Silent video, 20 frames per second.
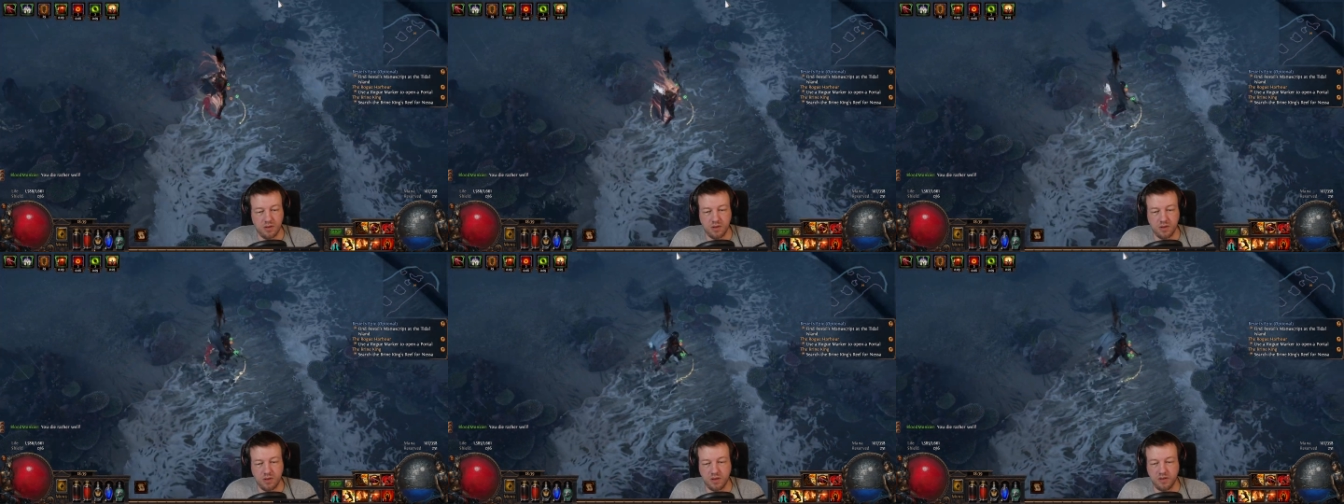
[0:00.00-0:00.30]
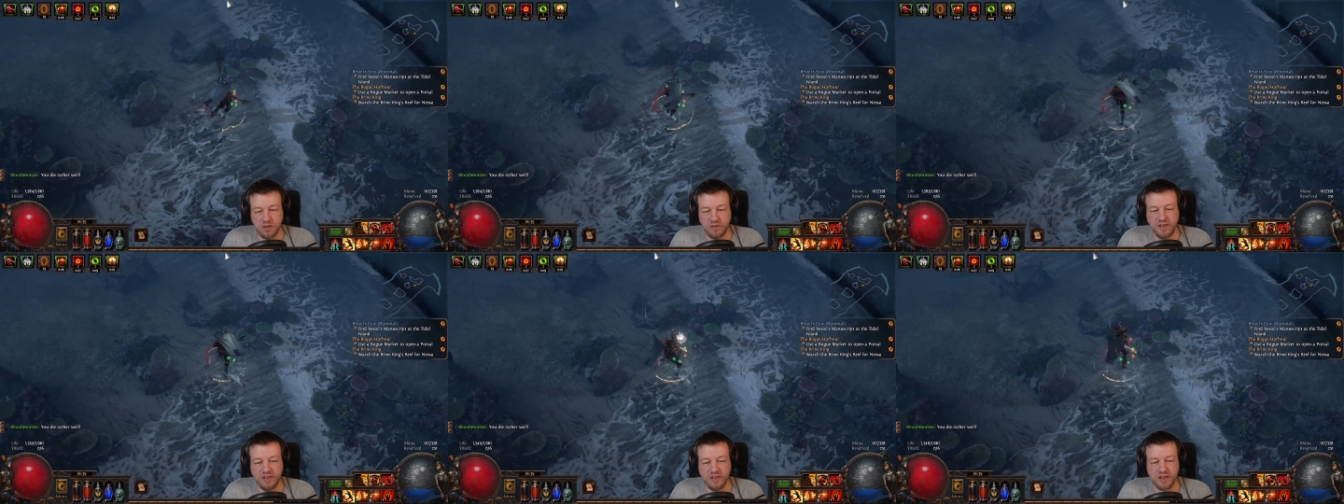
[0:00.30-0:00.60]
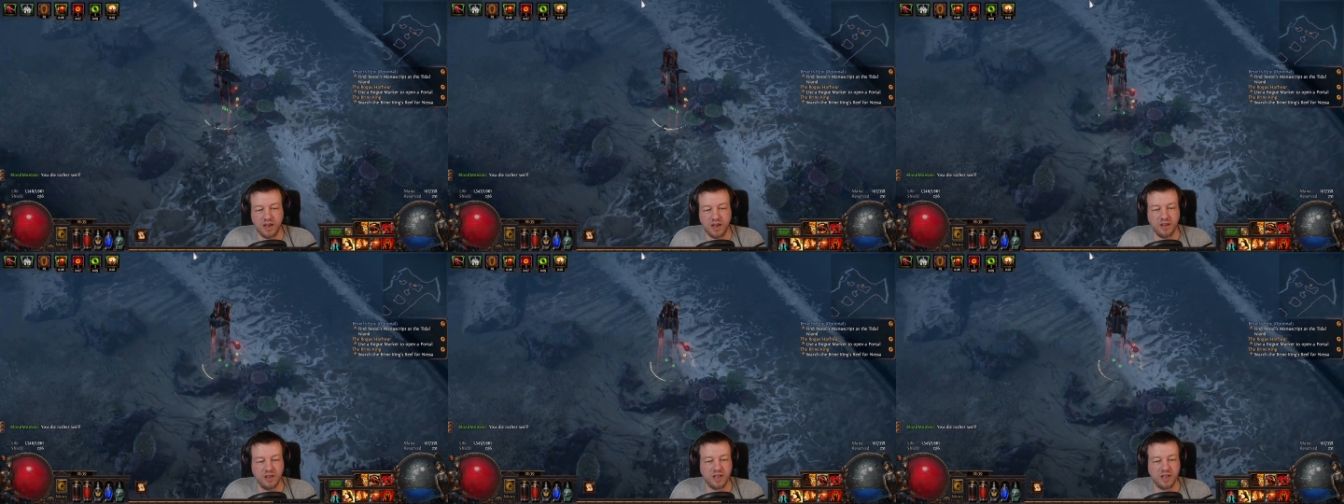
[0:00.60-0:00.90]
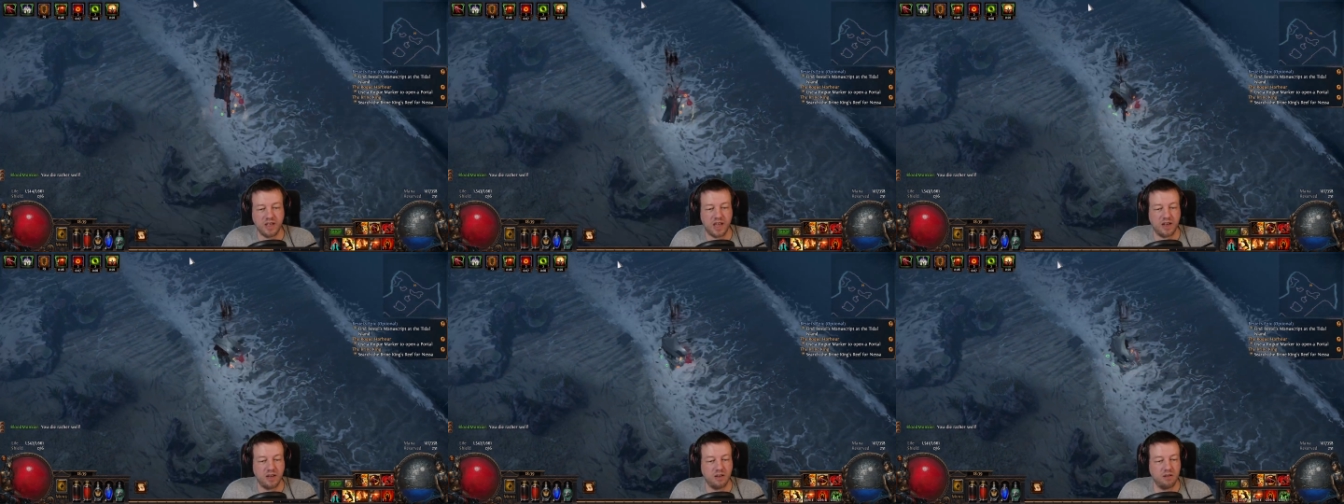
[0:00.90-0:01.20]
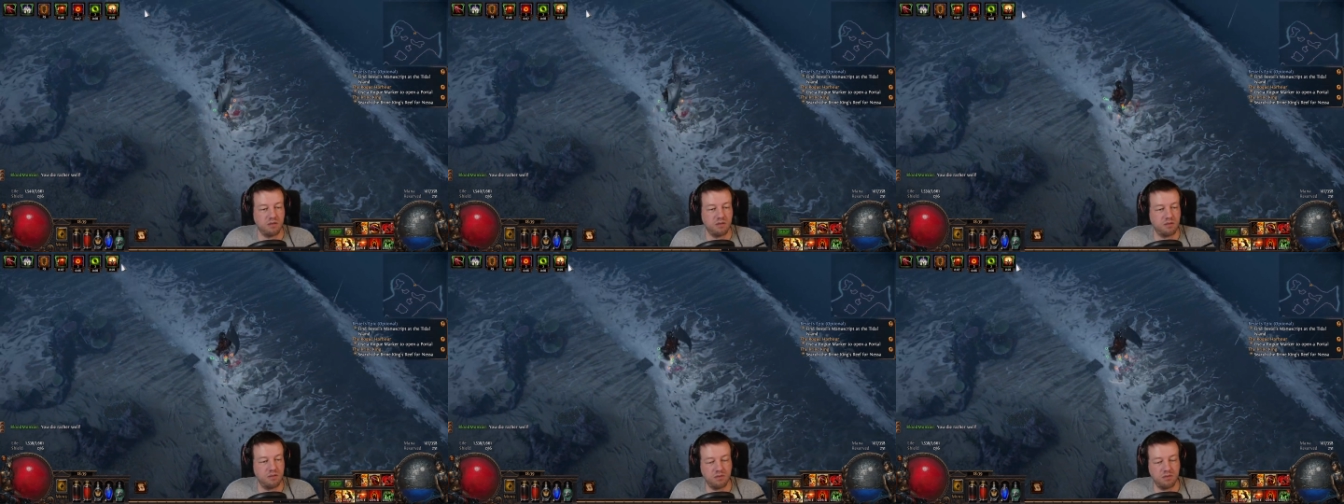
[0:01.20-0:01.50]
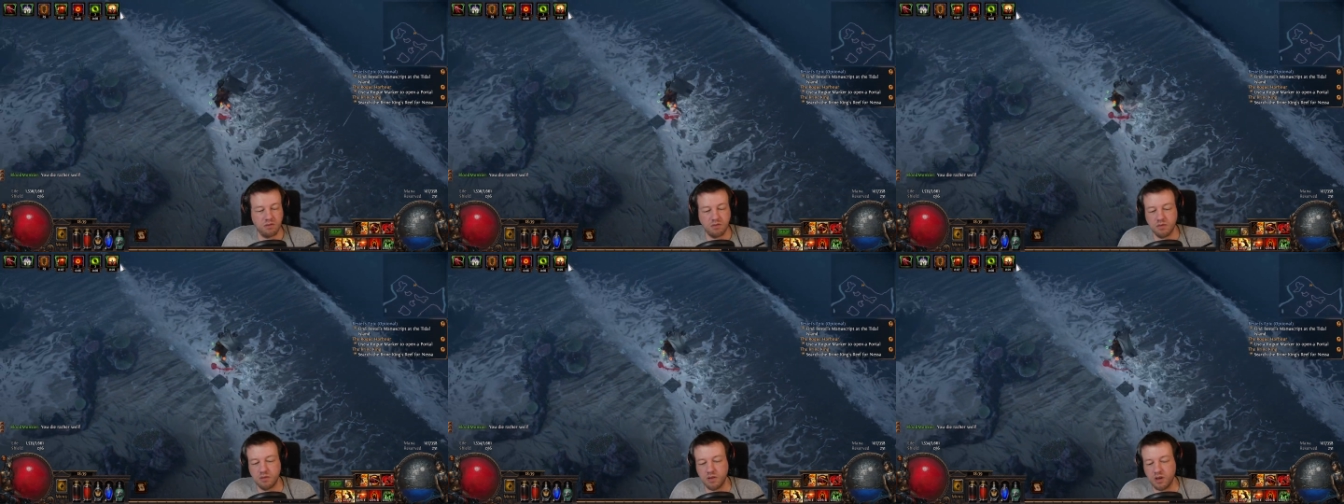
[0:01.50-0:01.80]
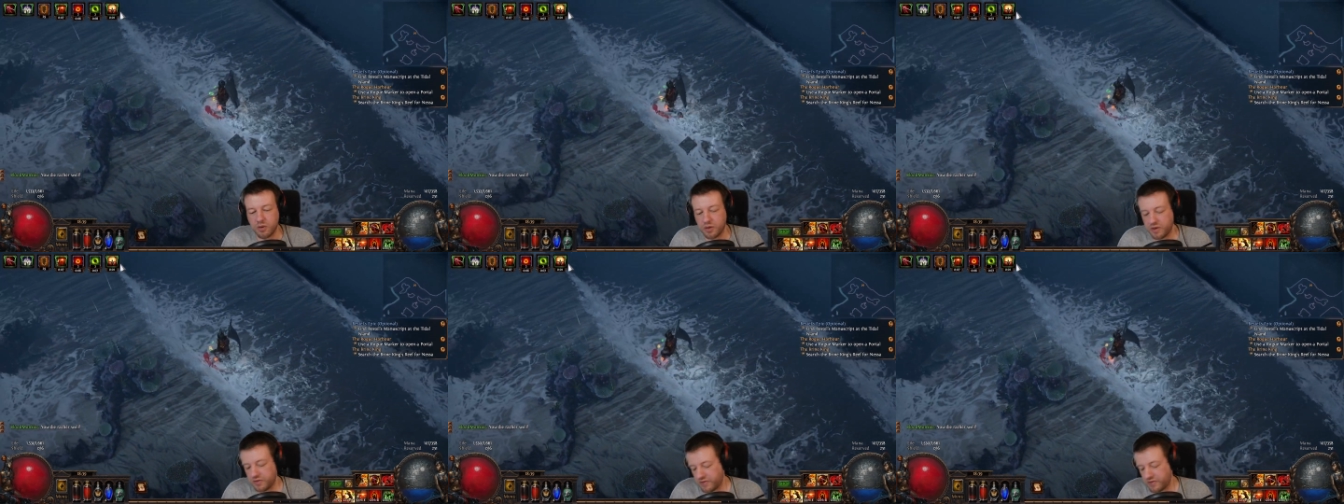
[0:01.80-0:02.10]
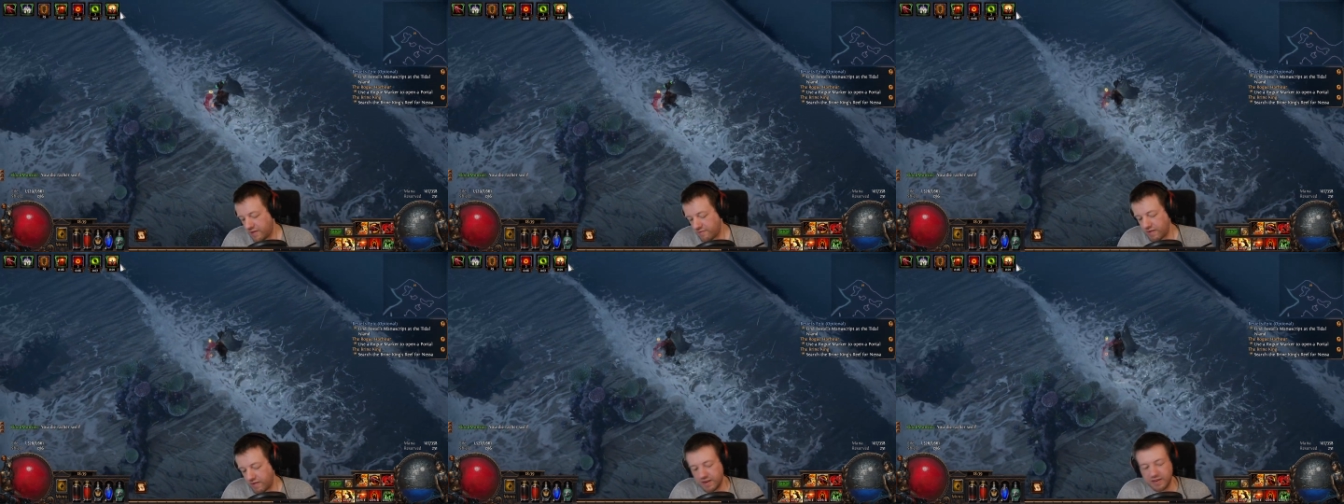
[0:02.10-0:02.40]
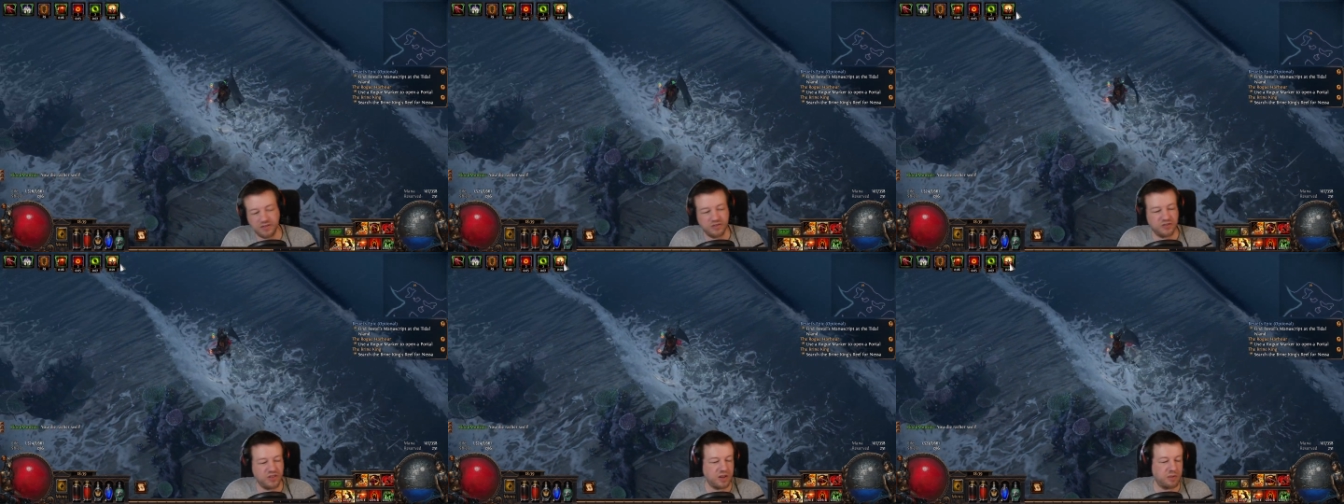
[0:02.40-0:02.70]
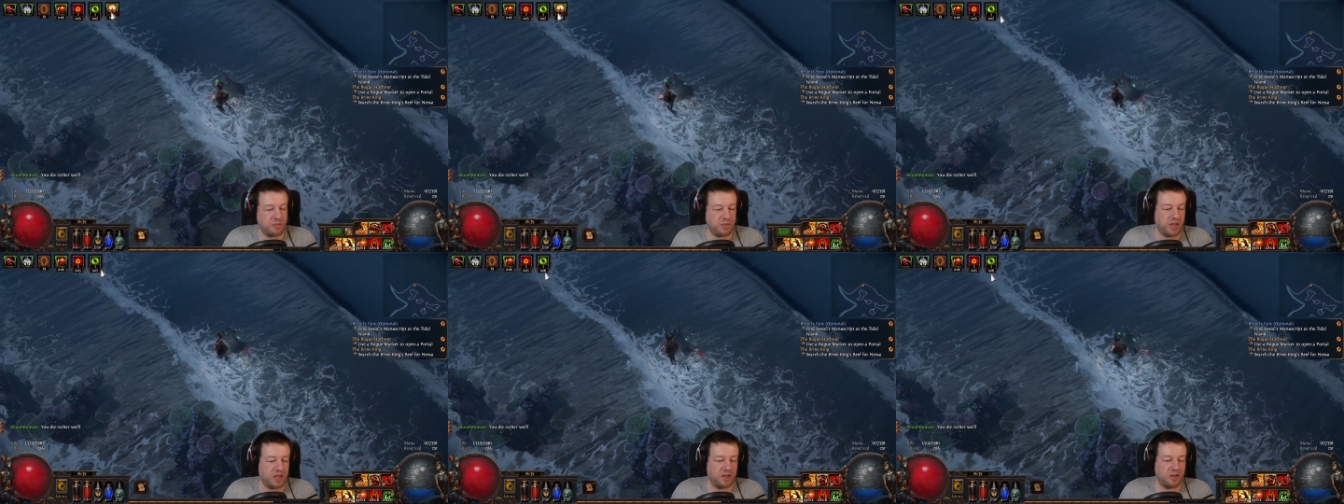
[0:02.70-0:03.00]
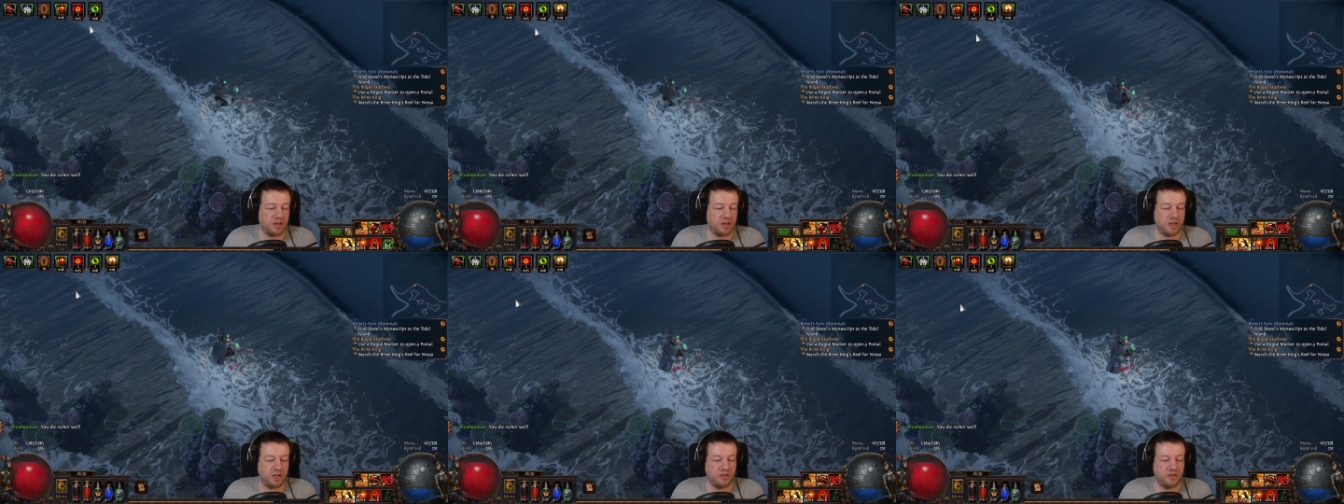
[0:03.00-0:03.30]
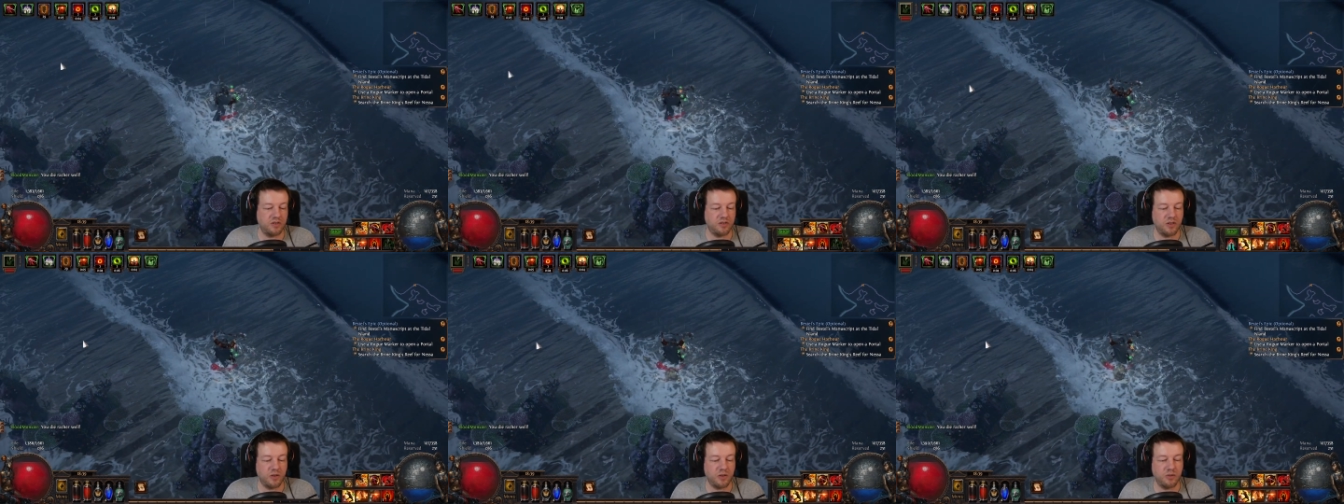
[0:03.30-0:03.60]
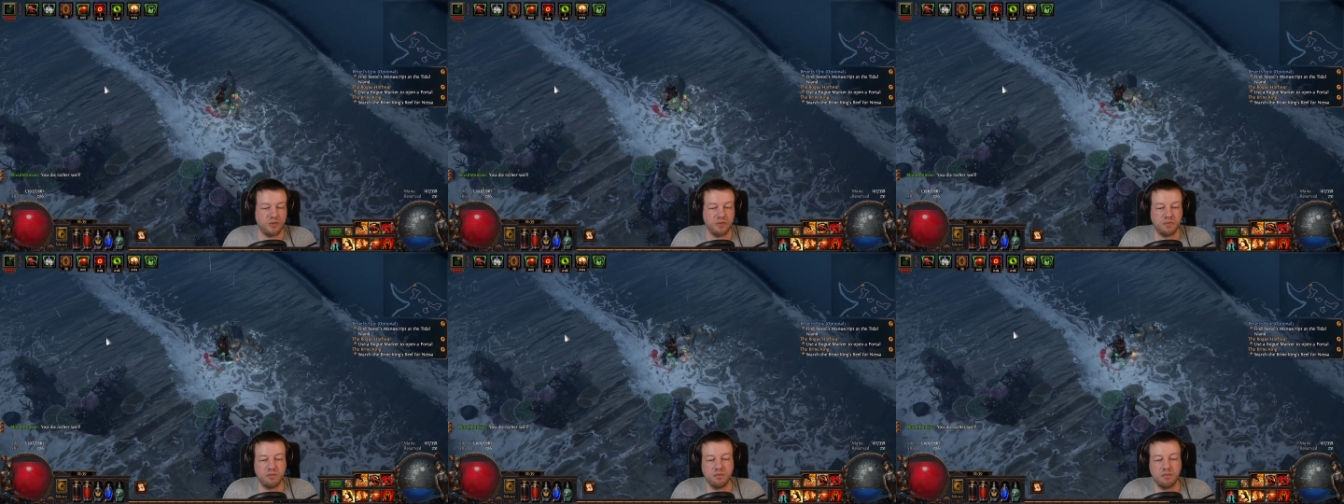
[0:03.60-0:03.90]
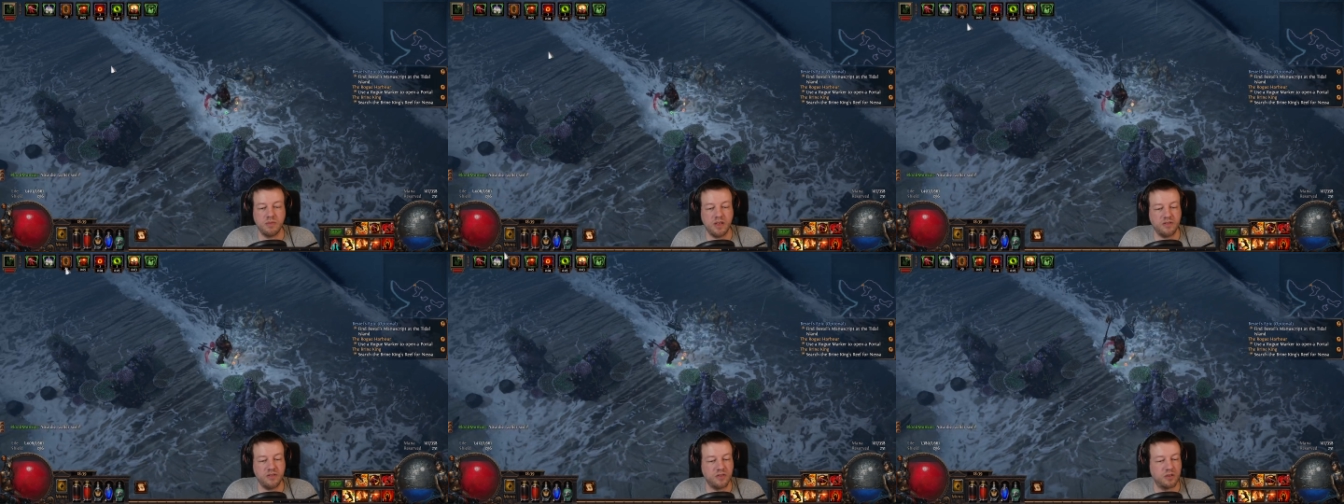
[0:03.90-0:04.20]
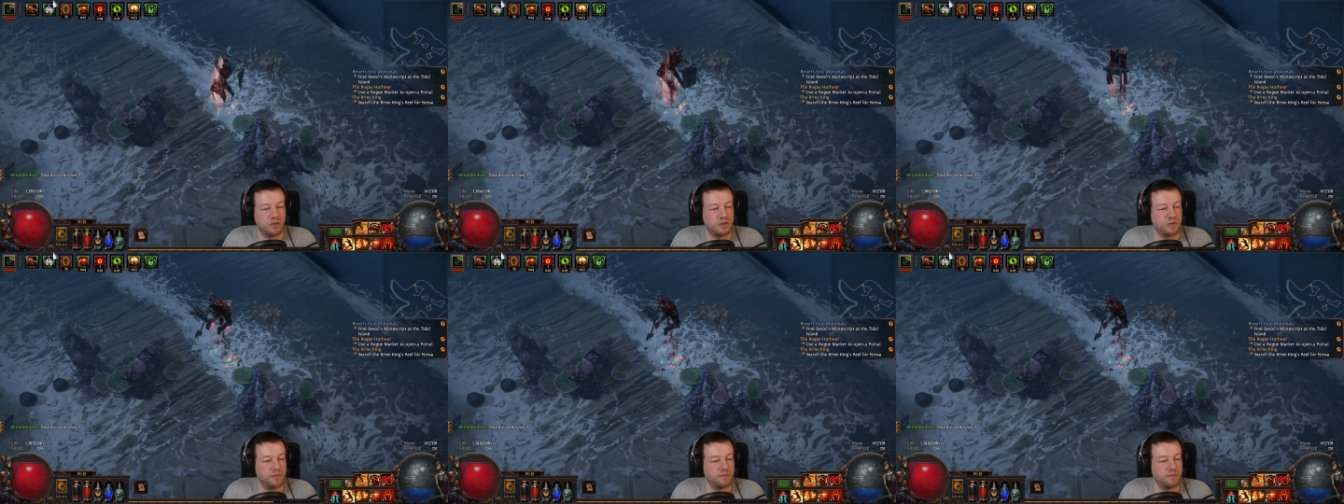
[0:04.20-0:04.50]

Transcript: Has he died again? Oh, he's getting wrecked instead of me, at least, so that's good.